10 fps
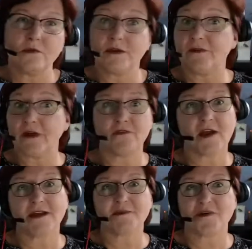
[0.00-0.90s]
What if I
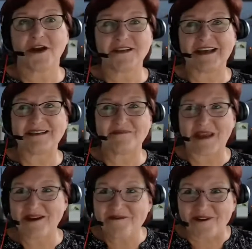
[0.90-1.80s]
forgot to process
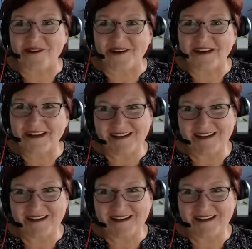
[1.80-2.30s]
payroll